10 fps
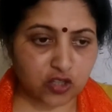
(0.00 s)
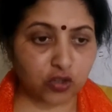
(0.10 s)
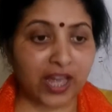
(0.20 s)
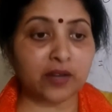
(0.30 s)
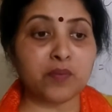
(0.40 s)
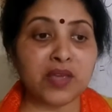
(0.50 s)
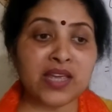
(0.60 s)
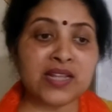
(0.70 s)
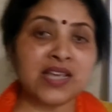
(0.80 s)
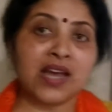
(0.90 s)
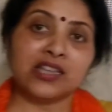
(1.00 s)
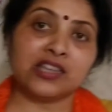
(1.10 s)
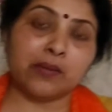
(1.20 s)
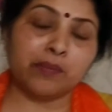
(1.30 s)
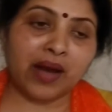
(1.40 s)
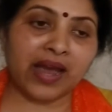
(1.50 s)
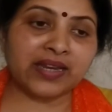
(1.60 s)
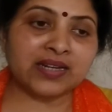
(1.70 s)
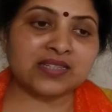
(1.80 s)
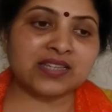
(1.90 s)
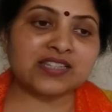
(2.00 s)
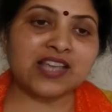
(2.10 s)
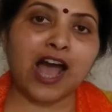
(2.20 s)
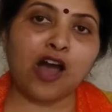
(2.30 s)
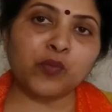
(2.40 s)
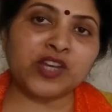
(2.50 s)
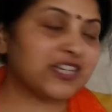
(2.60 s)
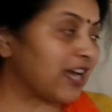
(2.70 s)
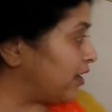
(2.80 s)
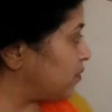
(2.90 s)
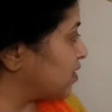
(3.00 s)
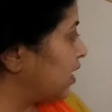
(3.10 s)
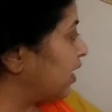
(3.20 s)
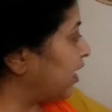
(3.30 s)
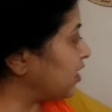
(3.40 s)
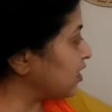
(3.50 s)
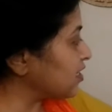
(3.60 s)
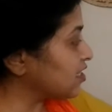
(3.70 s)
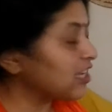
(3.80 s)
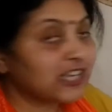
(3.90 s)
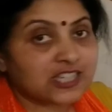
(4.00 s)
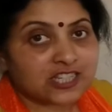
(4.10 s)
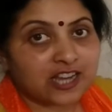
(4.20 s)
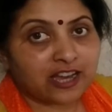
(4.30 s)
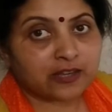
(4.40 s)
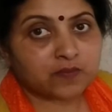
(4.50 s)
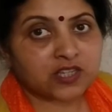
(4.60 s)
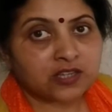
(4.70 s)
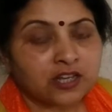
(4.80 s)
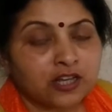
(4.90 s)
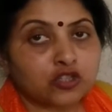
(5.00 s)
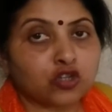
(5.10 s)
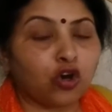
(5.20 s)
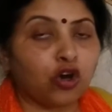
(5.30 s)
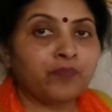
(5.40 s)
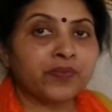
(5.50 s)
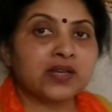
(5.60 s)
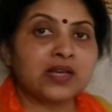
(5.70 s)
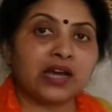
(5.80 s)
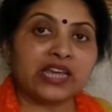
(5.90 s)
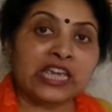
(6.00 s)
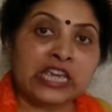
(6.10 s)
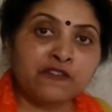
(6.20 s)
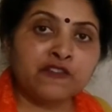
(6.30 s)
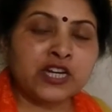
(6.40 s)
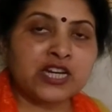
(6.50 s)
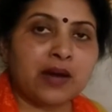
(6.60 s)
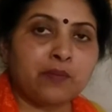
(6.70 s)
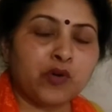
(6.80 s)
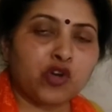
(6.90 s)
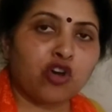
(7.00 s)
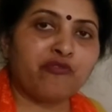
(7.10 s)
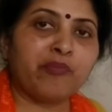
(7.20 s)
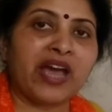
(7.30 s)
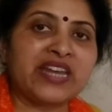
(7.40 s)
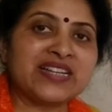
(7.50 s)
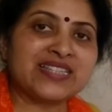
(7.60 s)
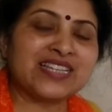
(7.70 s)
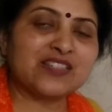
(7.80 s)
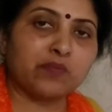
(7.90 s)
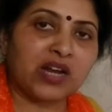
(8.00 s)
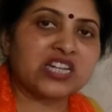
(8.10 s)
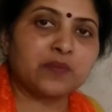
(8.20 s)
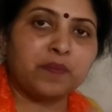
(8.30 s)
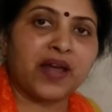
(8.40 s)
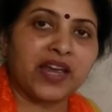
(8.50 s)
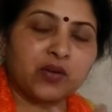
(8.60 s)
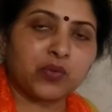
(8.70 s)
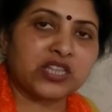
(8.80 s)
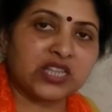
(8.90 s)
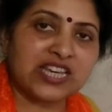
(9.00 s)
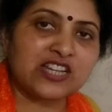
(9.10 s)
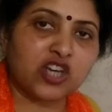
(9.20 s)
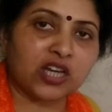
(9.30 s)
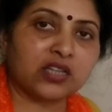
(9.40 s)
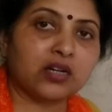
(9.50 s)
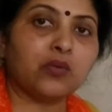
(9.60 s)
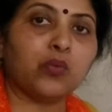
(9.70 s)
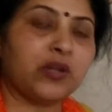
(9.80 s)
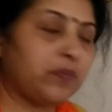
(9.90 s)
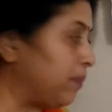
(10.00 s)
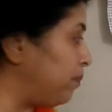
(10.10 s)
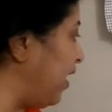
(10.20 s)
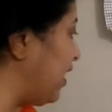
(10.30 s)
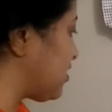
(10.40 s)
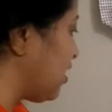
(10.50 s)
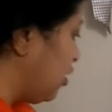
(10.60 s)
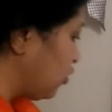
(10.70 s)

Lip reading: So that means the minus is how many times? It is 6 times. So even number of minuses multiplied with each other will be plus.